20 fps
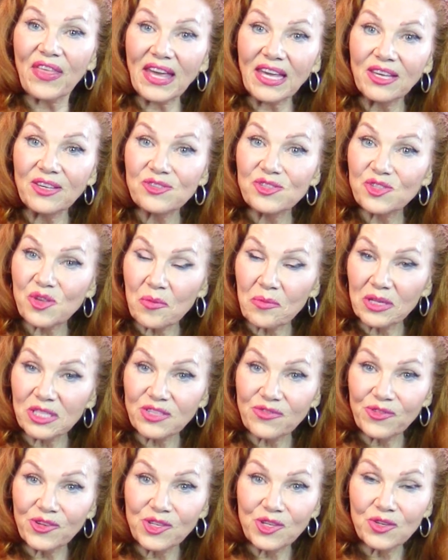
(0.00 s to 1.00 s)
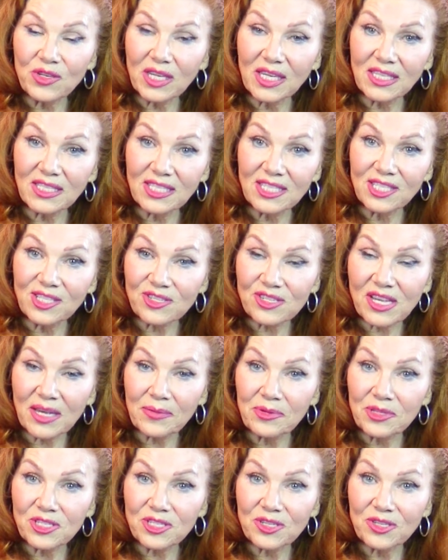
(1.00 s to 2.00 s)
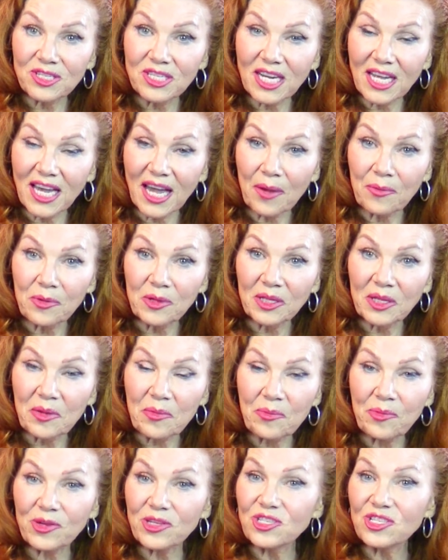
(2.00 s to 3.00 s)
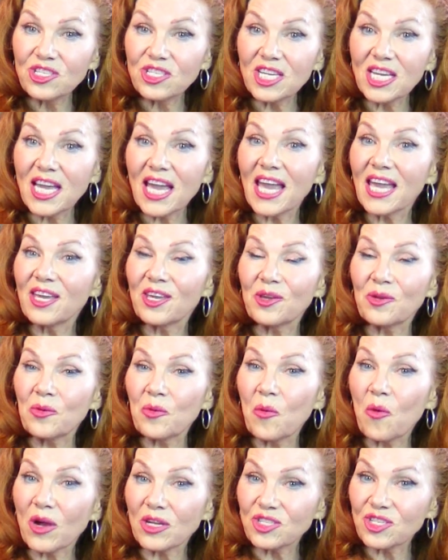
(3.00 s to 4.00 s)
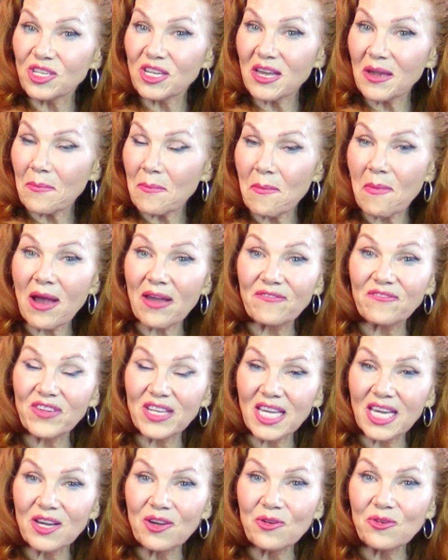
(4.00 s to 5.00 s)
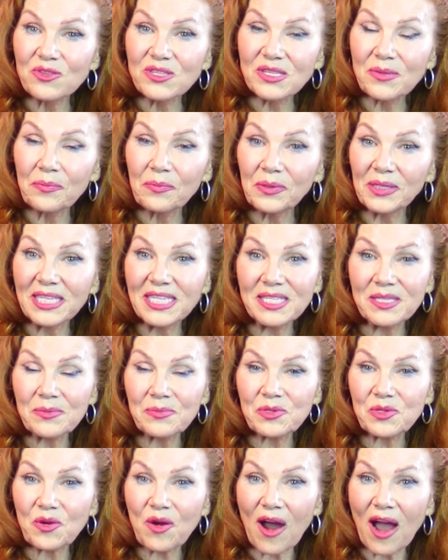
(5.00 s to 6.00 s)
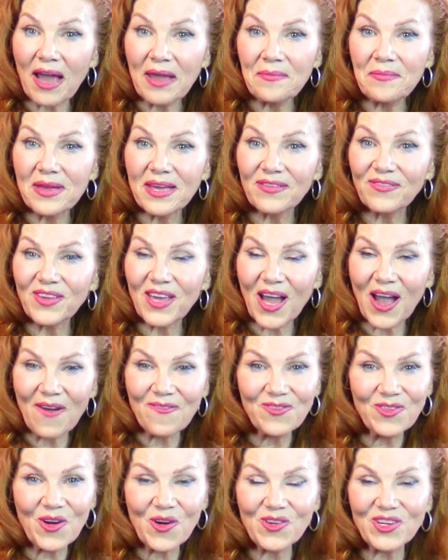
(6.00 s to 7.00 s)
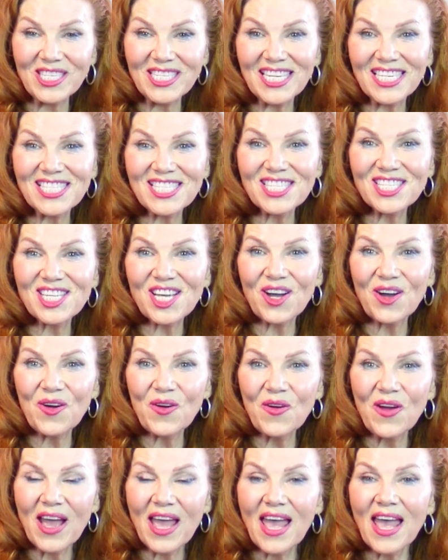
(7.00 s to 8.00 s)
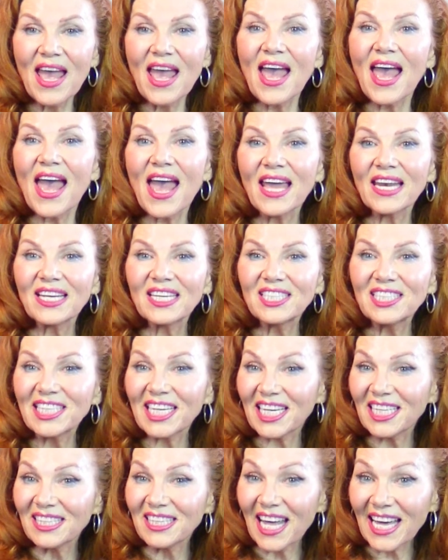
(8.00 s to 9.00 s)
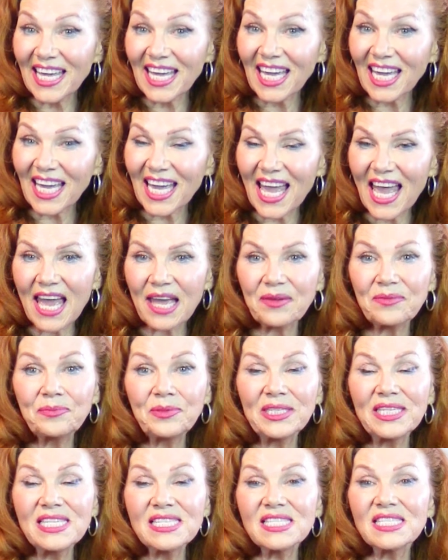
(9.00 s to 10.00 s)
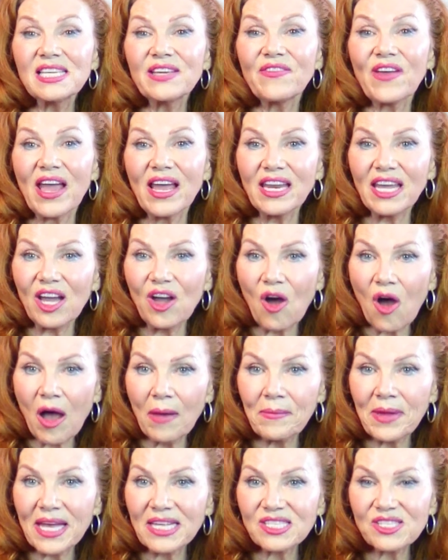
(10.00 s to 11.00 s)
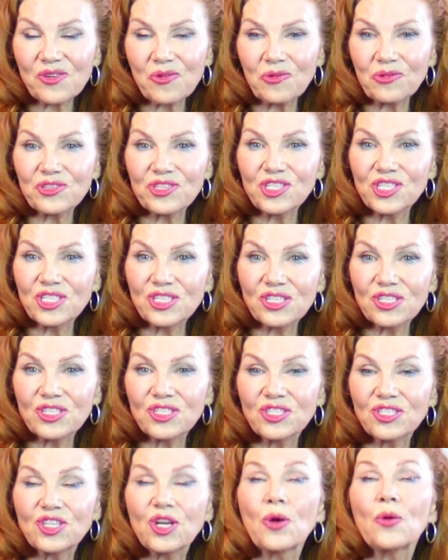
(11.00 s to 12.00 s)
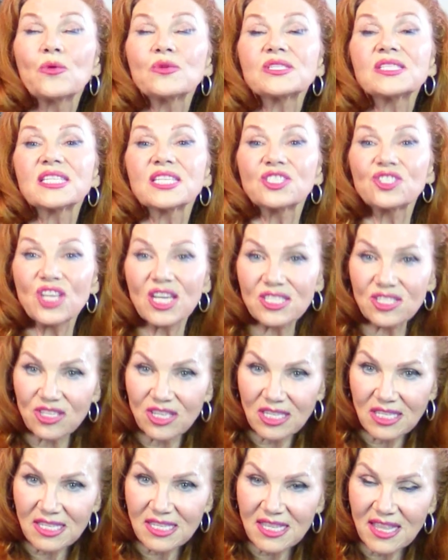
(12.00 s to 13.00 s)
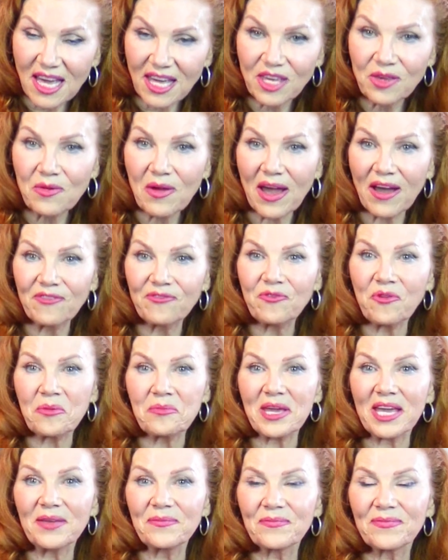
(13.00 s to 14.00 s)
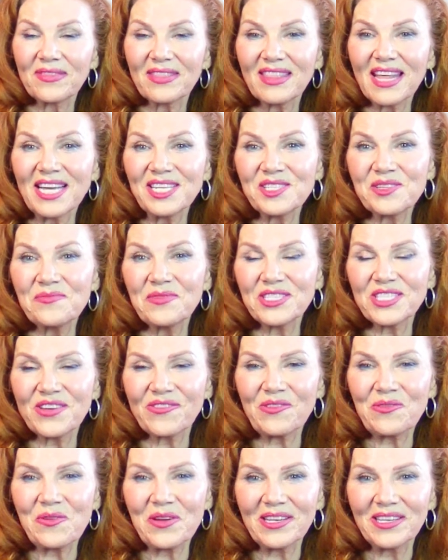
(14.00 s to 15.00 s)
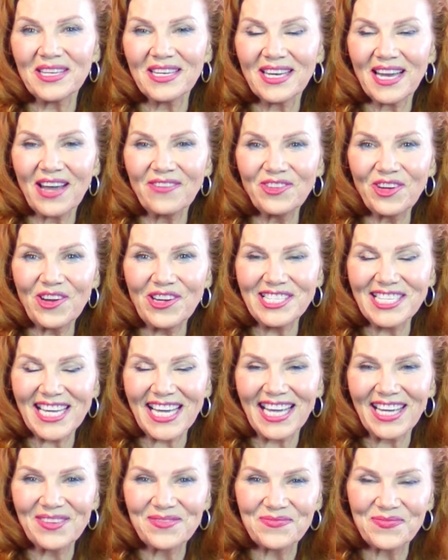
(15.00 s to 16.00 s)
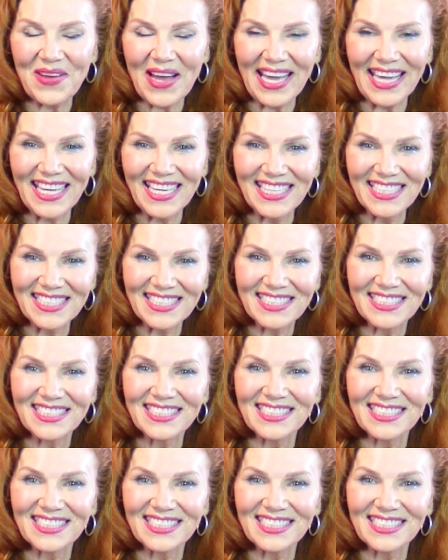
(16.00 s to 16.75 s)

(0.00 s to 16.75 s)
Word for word: Thank you so much for tuning in to Dear Sybersue today. I really appreciate you watching my videos. Please subscribe if you haven't already done so and click like and please leave any comments or sh show suggestions that you have for me. Thanks so much everyone. Have a great day. Bye.